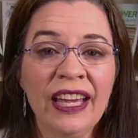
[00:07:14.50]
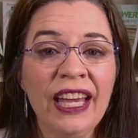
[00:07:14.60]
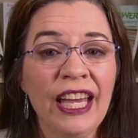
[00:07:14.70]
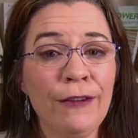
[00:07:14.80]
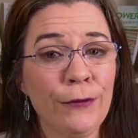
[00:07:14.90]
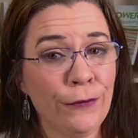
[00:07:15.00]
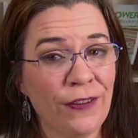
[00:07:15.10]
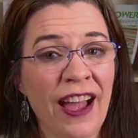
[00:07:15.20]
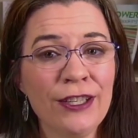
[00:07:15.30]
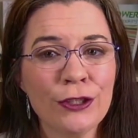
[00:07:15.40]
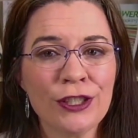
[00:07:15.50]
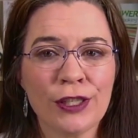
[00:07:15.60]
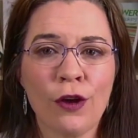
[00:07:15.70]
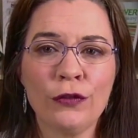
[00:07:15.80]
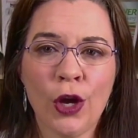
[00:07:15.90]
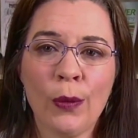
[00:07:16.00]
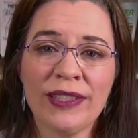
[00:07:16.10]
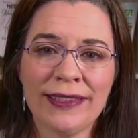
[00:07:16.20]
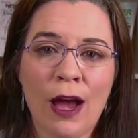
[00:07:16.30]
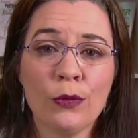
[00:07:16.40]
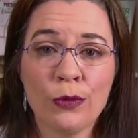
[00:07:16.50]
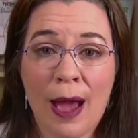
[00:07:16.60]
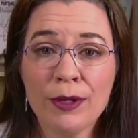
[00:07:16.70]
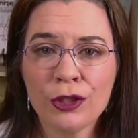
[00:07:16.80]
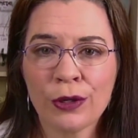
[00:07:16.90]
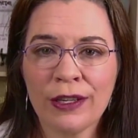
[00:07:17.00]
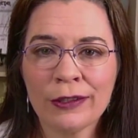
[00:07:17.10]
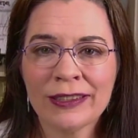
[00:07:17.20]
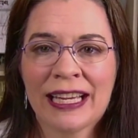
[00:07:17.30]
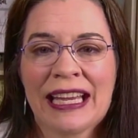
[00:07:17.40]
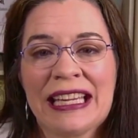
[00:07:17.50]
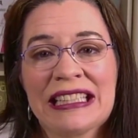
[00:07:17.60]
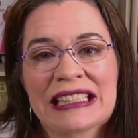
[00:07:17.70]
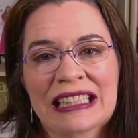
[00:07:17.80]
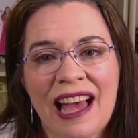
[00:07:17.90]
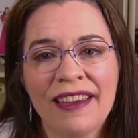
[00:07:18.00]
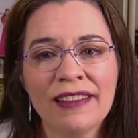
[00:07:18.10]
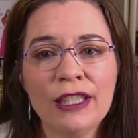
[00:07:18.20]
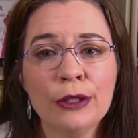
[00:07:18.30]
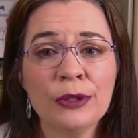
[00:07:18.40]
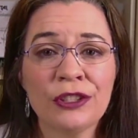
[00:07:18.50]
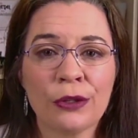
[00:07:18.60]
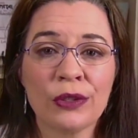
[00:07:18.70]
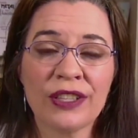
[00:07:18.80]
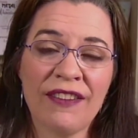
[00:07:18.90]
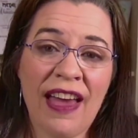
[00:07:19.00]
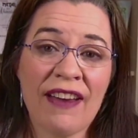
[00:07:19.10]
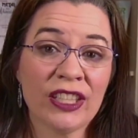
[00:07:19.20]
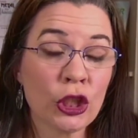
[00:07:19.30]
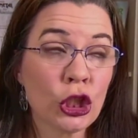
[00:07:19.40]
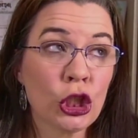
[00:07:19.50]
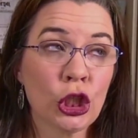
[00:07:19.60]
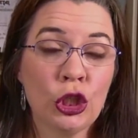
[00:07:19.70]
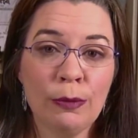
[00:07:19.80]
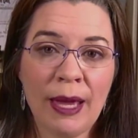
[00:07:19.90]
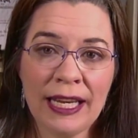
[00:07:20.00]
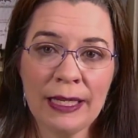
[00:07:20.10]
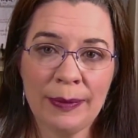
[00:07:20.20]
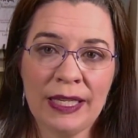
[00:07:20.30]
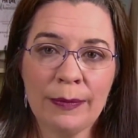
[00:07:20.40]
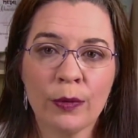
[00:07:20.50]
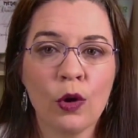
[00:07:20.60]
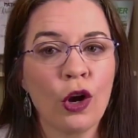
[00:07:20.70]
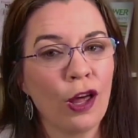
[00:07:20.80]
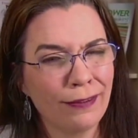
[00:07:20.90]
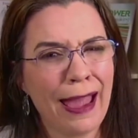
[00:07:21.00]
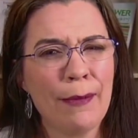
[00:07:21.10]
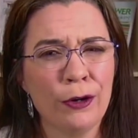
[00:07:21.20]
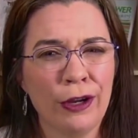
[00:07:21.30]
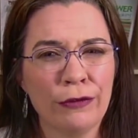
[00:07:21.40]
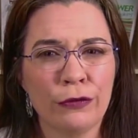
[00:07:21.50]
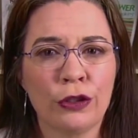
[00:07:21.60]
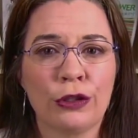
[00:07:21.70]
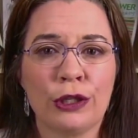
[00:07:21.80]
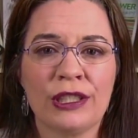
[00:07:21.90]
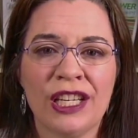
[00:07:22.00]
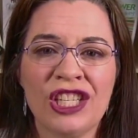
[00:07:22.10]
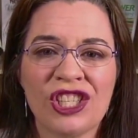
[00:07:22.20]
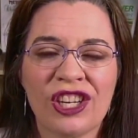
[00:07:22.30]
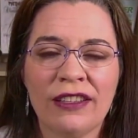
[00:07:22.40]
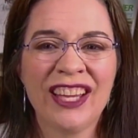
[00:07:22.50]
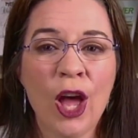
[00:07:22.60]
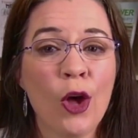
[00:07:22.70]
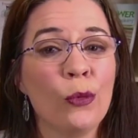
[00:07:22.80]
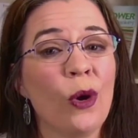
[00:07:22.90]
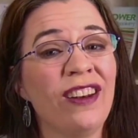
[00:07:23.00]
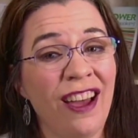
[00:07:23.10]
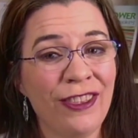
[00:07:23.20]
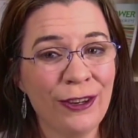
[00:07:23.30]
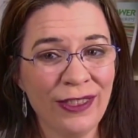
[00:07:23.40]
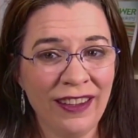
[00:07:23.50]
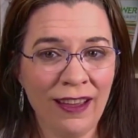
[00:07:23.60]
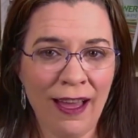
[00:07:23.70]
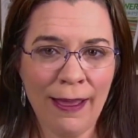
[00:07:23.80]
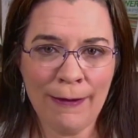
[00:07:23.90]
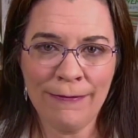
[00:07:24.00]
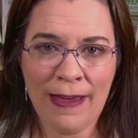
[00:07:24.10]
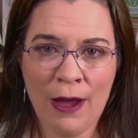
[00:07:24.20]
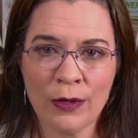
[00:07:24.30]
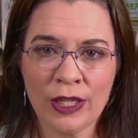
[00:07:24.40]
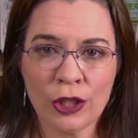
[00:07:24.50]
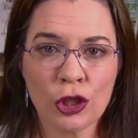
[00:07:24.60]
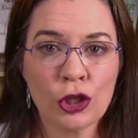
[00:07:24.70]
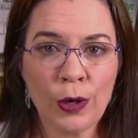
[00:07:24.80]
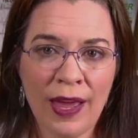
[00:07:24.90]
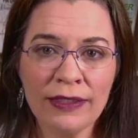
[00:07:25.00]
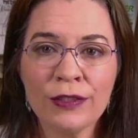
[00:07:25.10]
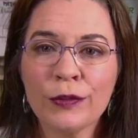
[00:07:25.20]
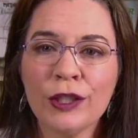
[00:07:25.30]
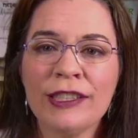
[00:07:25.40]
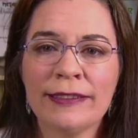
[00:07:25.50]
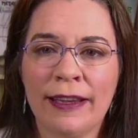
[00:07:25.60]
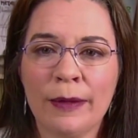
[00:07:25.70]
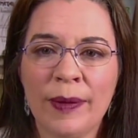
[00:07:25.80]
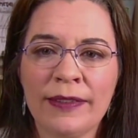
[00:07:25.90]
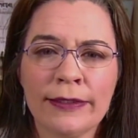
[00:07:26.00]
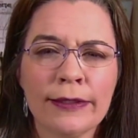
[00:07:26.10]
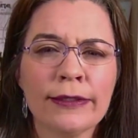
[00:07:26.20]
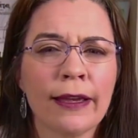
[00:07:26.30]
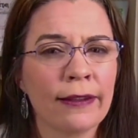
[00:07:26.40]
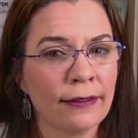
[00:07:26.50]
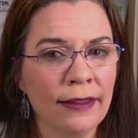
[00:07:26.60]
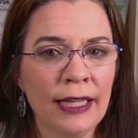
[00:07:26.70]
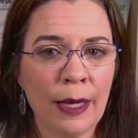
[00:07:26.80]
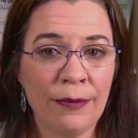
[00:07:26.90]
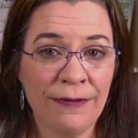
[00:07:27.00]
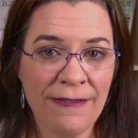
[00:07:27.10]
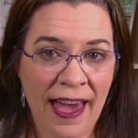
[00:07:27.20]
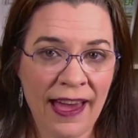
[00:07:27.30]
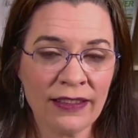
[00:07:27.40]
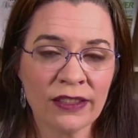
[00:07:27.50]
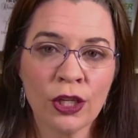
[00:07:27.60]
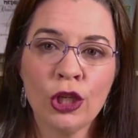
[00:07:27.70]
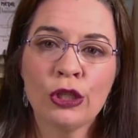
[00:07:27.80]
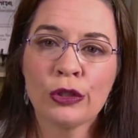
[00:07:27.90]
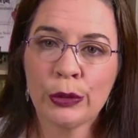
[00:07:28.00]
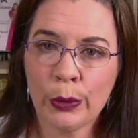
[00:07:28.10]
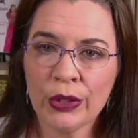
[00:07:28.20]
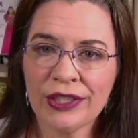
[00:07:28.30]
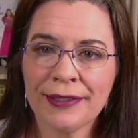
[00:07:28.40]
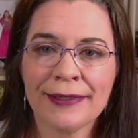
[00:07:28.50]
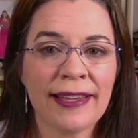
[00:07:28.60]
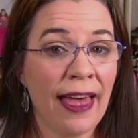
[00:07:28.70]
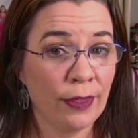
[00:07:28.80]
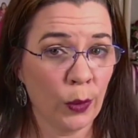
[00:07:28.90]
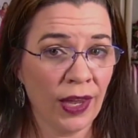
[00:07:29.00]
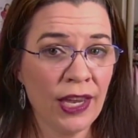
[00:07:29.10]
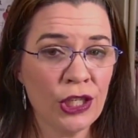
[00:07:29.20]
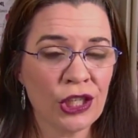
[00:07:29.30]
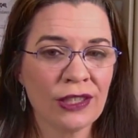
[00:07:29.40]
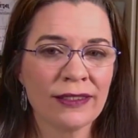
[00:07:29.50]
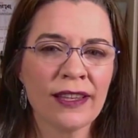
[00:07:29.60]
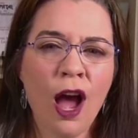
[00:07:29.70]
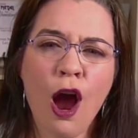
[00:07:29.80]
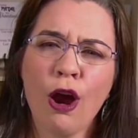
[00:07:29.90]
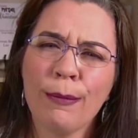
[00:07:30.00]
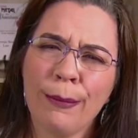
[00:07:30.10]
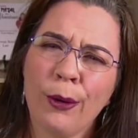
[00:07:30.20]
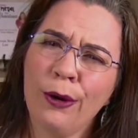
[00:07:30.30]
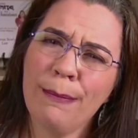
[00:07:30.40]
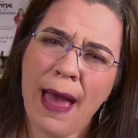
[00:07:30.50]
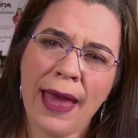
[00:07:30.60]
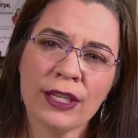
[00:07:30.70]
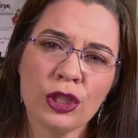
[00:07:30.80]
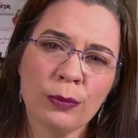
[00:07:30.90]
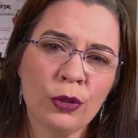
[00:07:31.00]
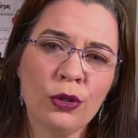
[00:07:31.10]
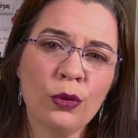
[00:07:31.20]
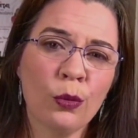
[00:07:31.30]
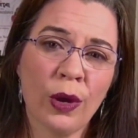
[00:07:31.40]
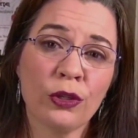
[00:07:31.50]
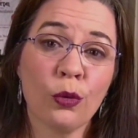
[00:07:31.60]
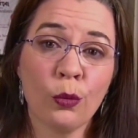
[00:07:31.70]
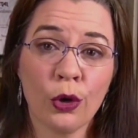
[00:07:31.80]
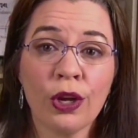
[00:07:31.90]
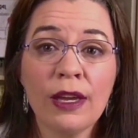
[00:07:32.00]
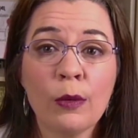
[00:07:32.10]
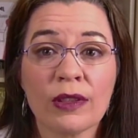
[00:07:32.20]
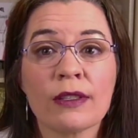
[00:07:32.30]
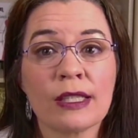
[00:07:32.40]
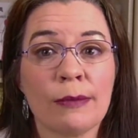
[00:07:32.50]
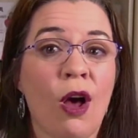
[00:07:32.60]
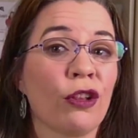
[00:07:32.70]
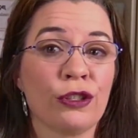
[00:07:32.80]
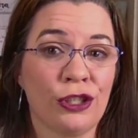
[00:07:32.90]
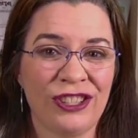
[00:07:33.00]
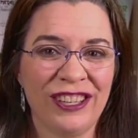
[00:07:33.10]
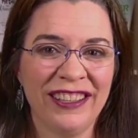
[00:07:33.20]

If you find yourself going down rabbit trails, it's likely the result of having too many people clamoring for your attention. One other thing I have found is transferring databases and cleaning up facts, sources, and locations are more manageable when you're working with a smaller tree.